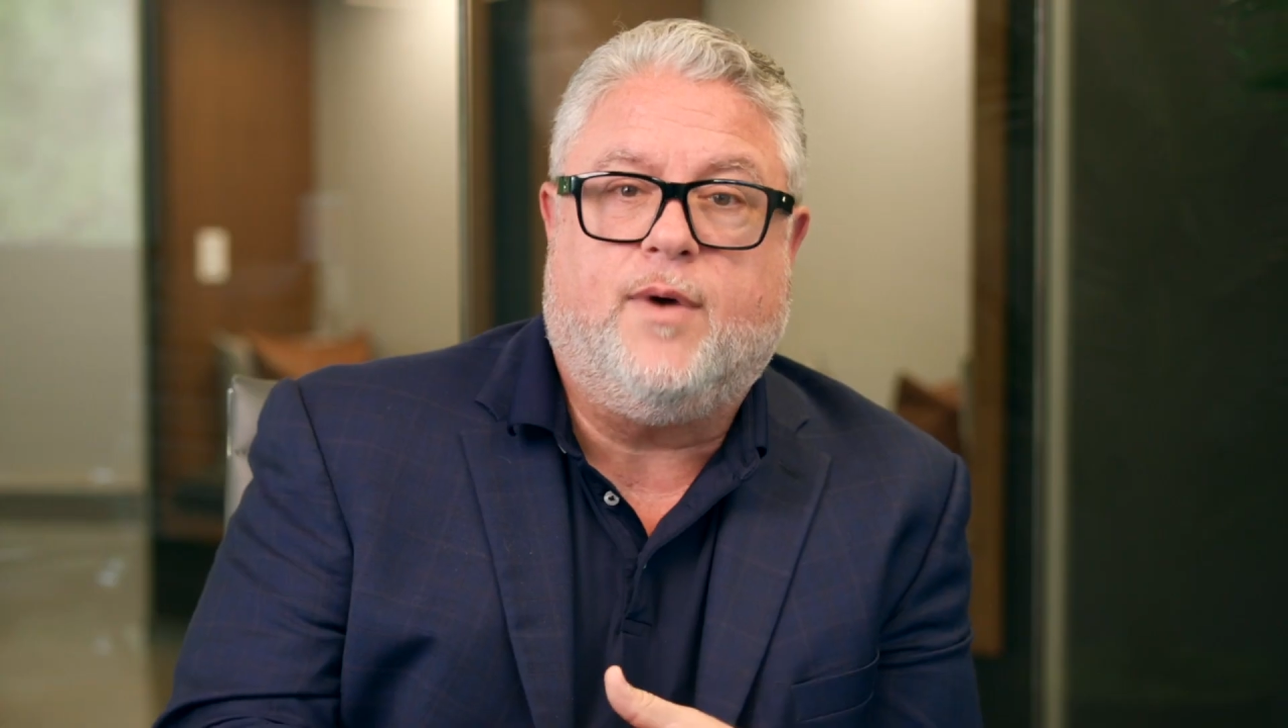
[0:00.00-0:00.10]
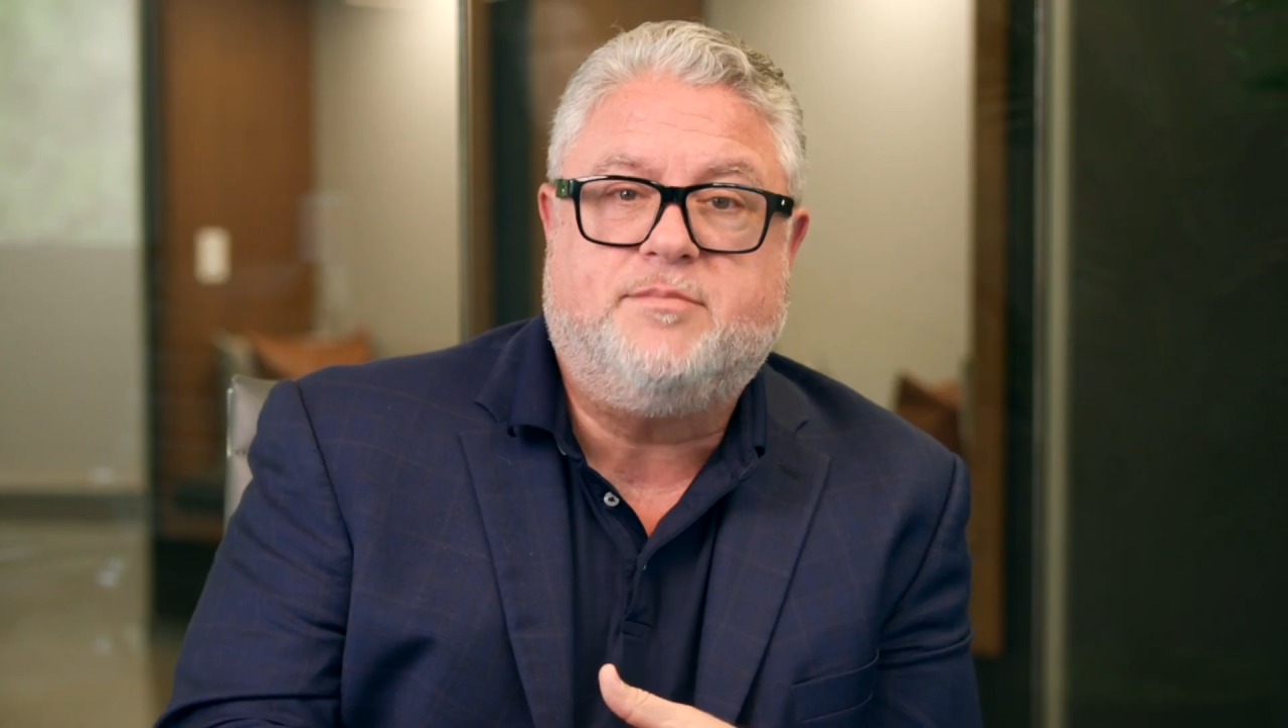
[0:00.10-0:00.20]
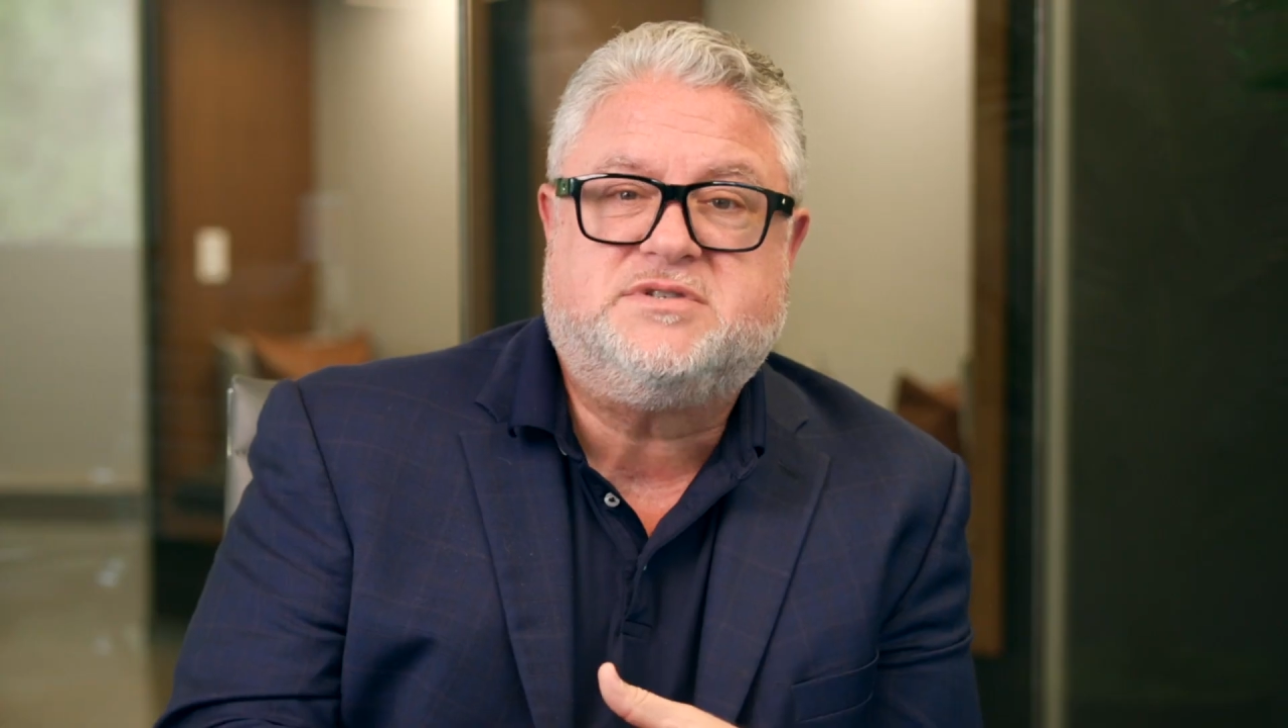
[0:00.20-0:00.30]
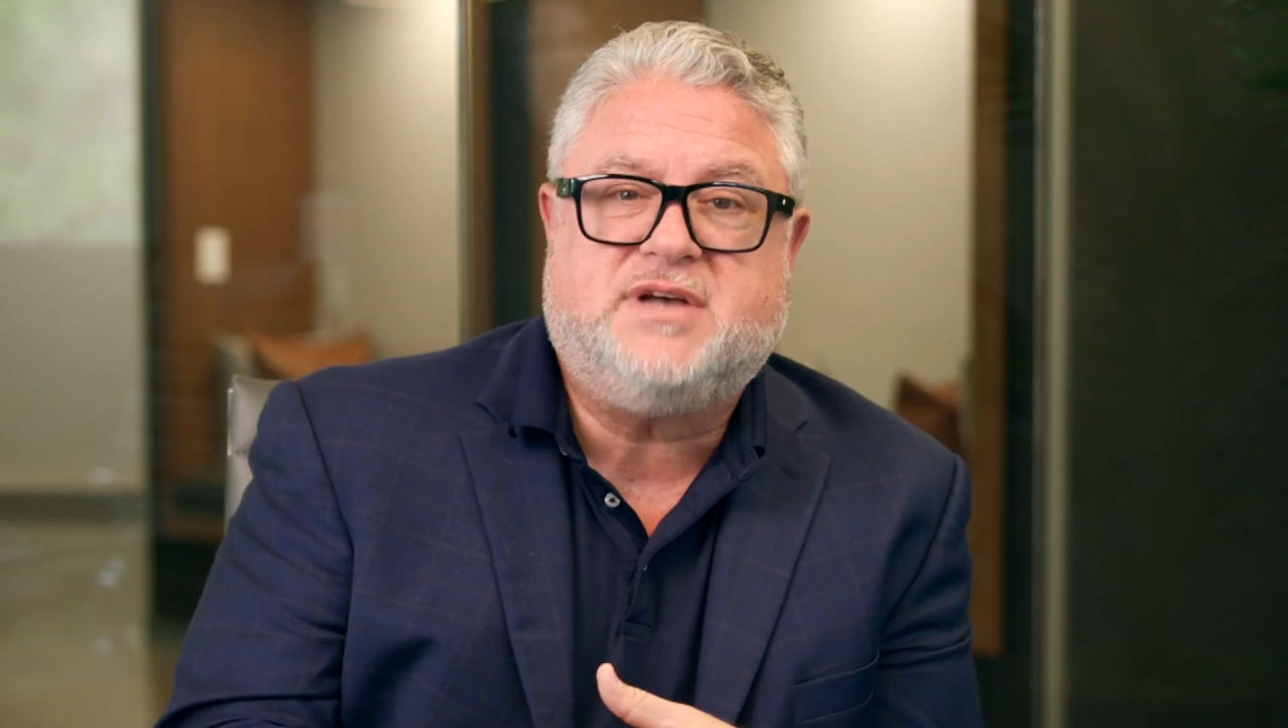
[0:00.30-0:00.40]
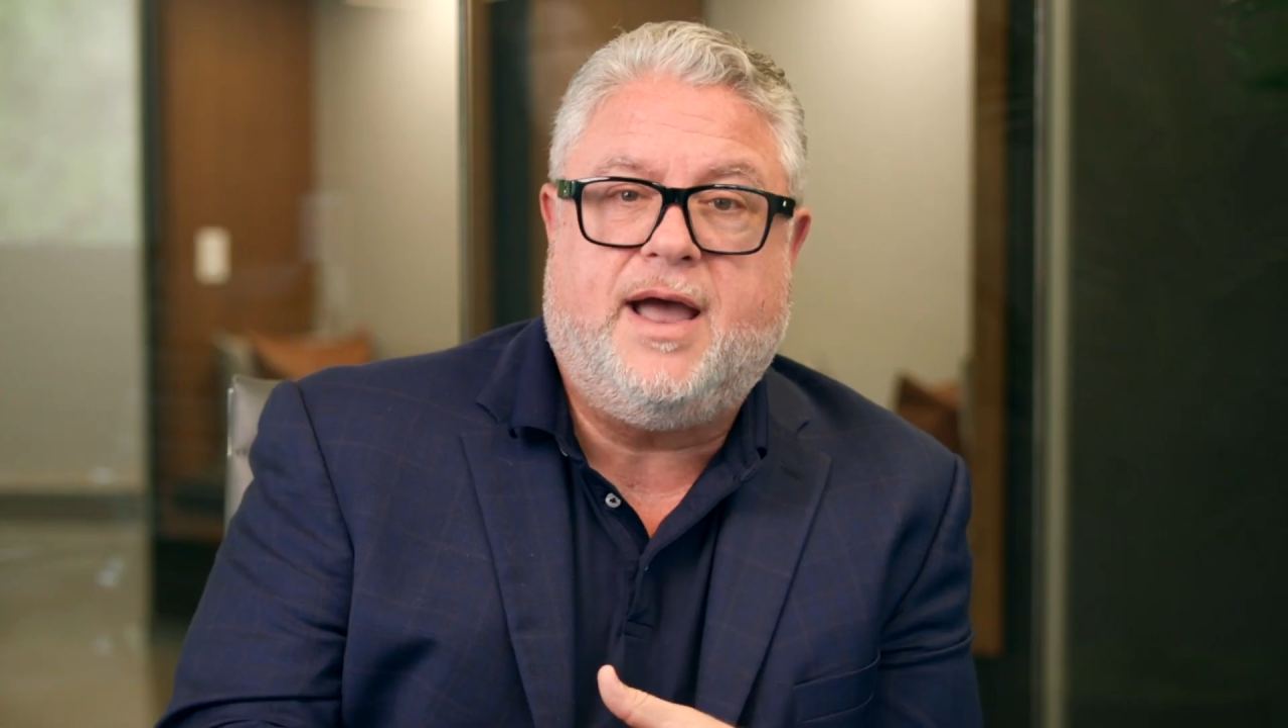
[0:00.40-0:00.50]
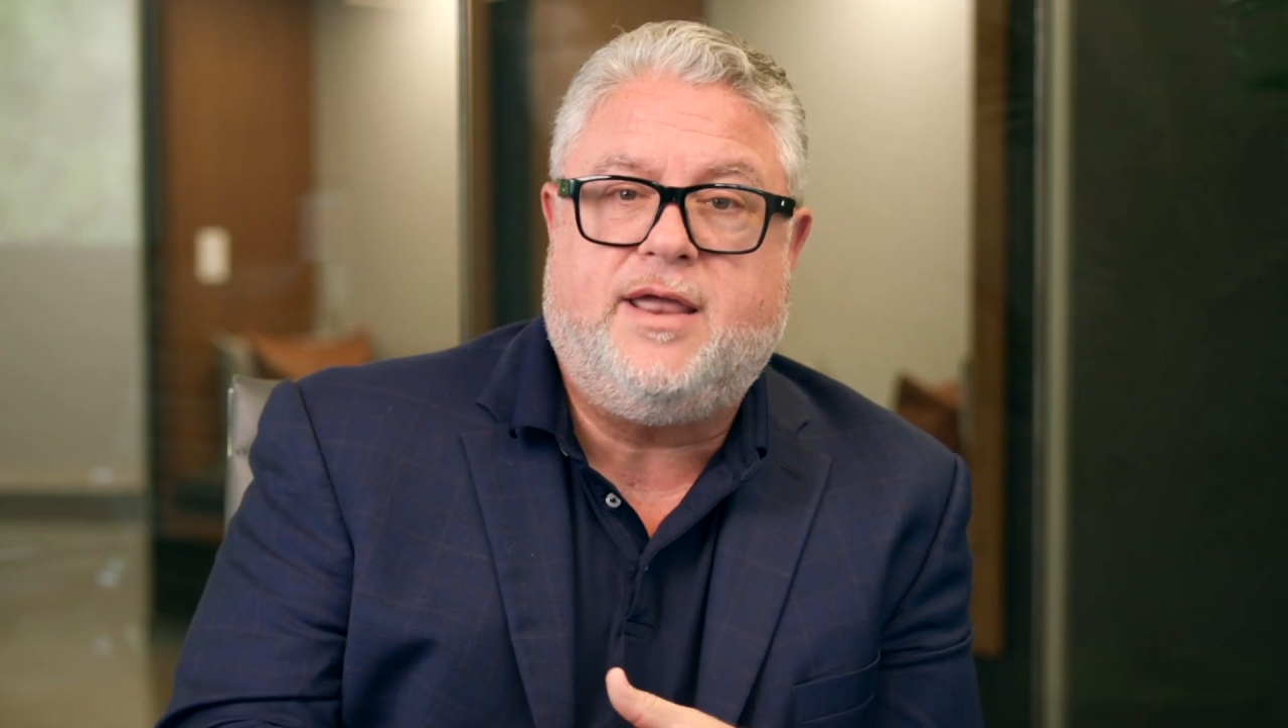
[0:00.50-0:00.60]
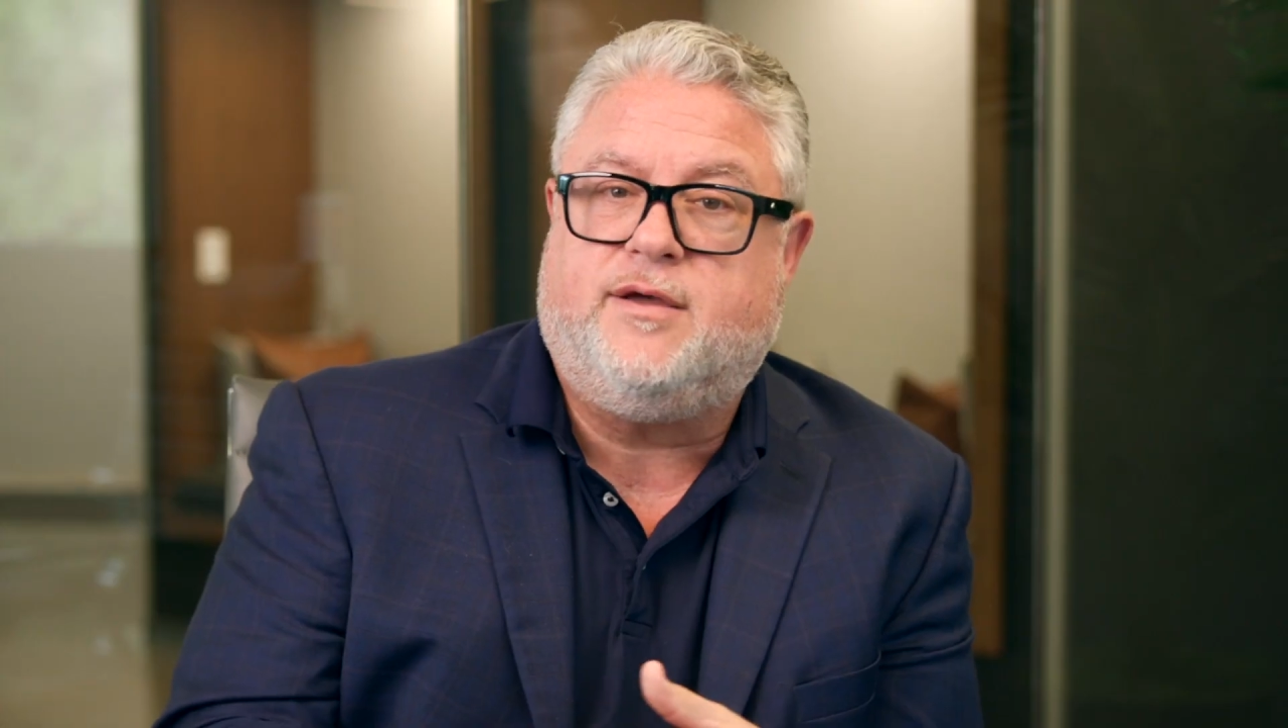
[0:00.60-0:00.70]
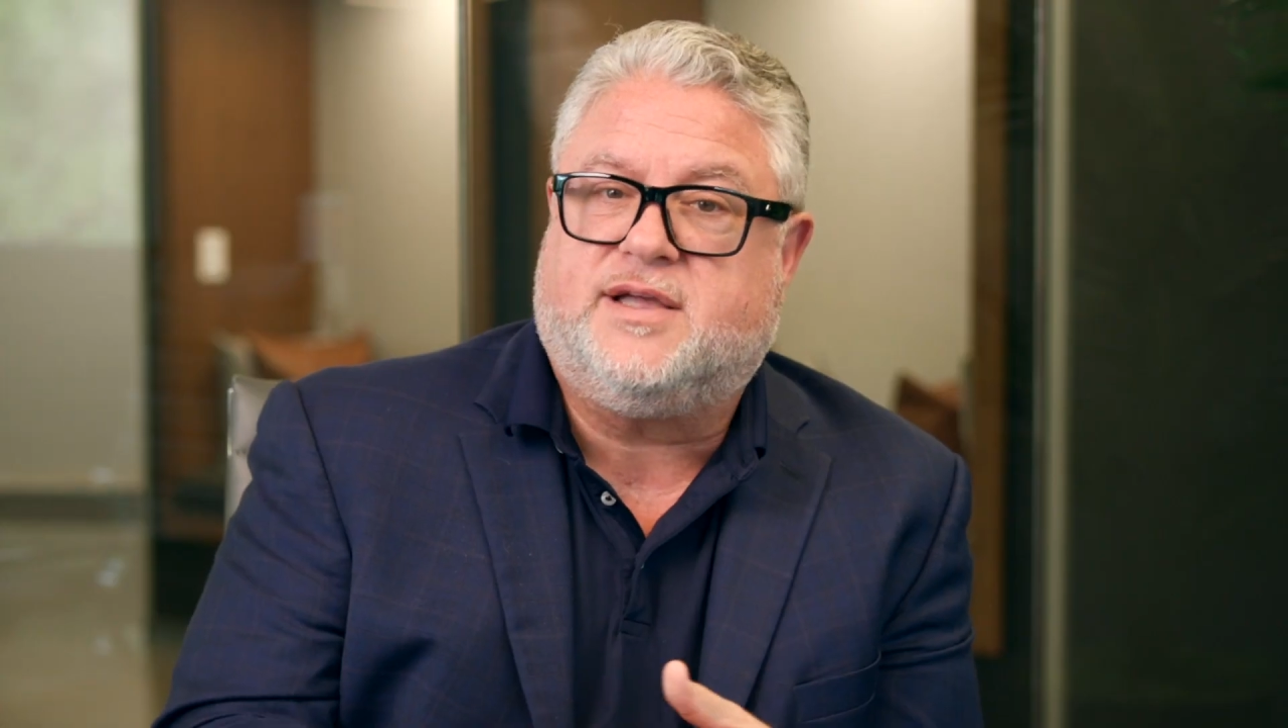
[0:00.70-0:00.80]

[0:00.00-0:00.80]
website.